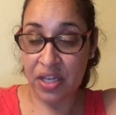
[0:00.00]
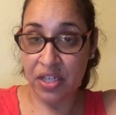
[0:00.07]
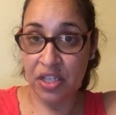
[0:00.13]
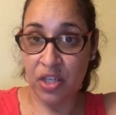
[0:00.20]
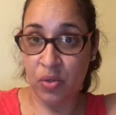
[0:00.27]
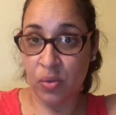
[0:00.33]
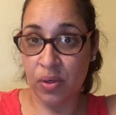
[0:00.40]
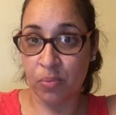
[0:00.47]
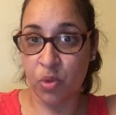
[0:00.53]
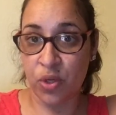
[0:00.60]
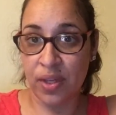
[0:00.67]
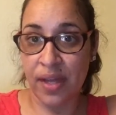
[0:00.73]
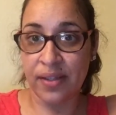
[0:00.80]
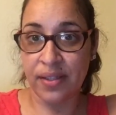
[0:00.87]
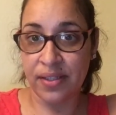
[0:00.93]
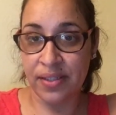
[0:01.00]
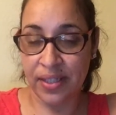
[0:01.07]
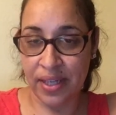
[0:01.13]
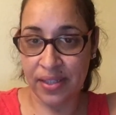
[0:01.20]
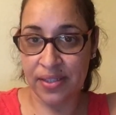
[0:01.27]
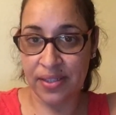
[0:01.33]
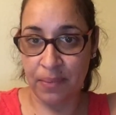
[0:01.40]
you are more likely to
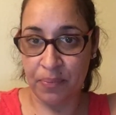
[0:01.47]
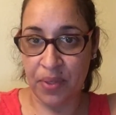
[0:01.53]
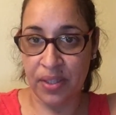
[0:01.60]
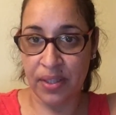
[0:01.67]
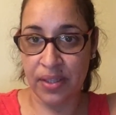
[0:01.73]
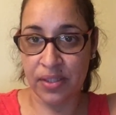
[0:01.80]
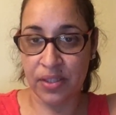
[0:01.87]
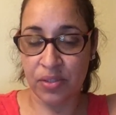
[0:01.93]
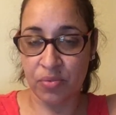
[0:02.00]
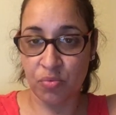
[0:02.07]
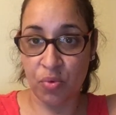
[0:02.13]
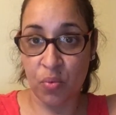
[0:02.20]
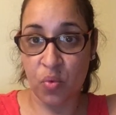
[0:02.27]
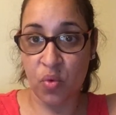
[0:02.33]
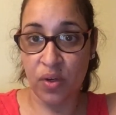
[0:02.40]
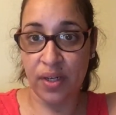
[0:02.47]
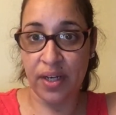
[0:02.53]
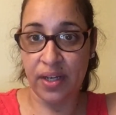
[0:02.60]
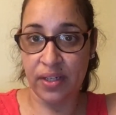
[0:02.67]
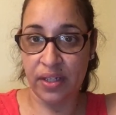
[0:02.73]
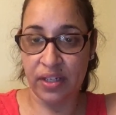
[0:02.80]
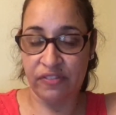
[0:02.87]
get something that's
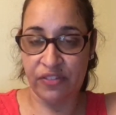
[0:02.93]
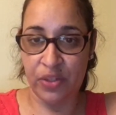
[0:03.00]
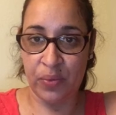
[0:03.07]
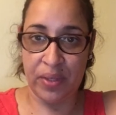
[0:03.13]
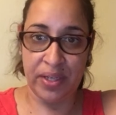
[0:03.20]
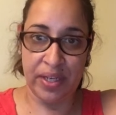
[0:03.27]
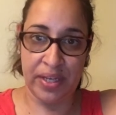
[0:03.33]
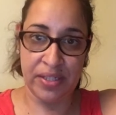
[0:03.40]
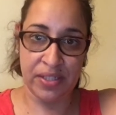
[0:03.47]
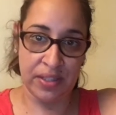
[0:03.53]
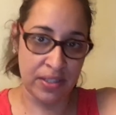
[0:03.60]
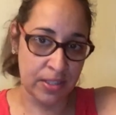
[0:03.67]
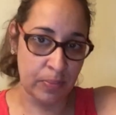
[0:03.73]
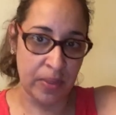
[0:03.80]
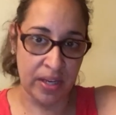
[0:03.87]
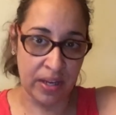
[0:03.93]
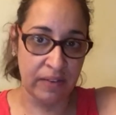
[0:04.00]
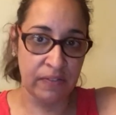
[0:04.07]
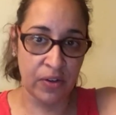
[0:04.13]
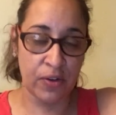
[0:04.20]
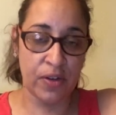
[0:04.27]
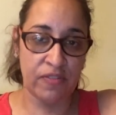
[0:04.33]
rewarding if you engage in this behavior.